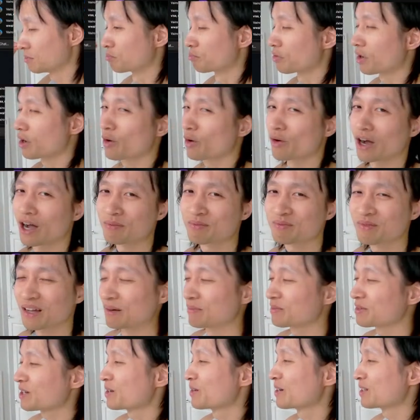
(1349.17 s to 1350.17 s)
Bro,
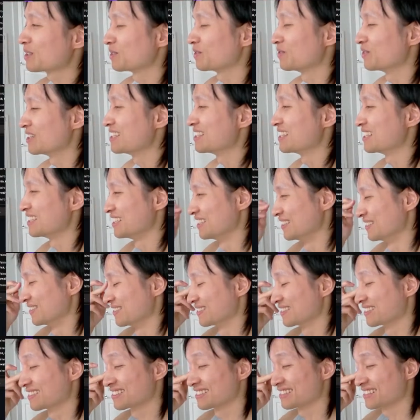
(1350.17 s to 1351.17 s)
I'm going to visit you.
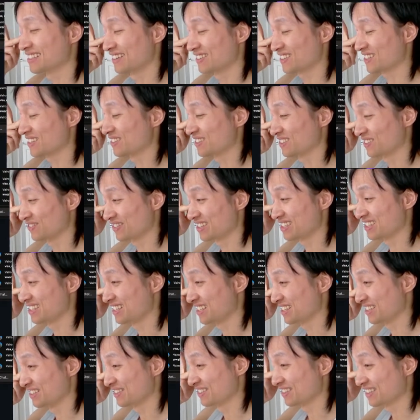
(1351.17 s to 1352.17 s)
I'm going to visit
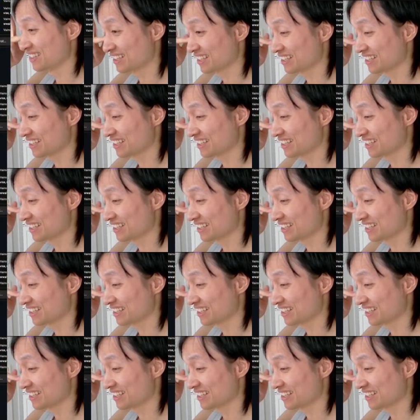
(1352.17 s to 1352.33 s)
you.